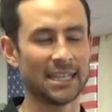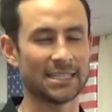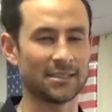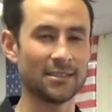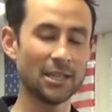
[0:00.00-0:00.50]

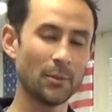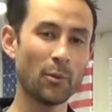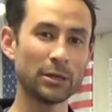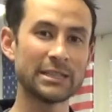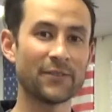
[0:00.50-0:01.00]
It's a little bit
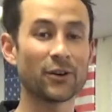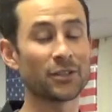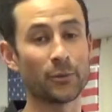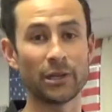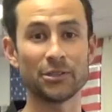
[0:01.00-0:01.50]
more difficult
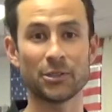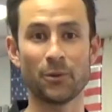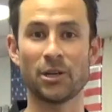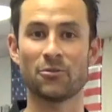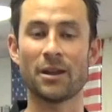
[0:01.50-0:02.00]
than what you used to
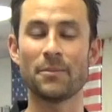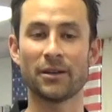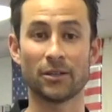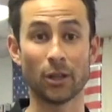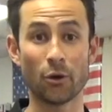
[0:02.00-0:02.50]
when you're a red
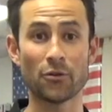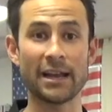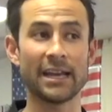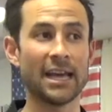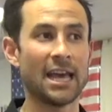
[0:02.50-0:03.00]
belt in the lower
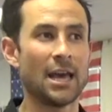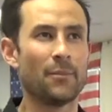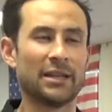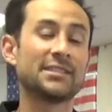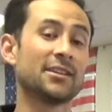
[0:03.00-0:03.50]
rank,
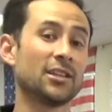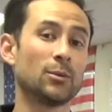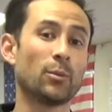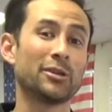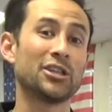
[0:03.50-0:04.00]
but it's still a
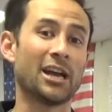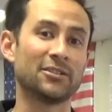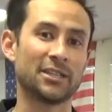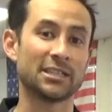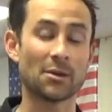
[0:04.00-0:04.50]
little bit more challenging.